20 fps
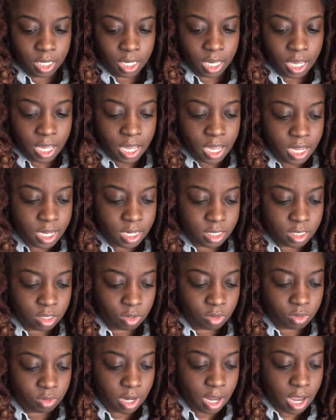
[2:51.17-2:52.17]
yeah,
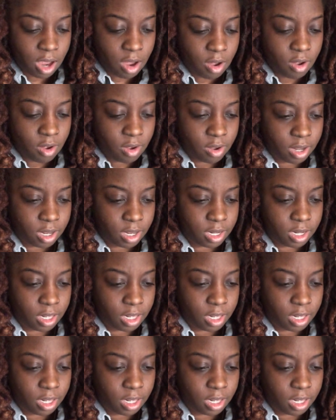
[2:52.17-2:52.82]
so now,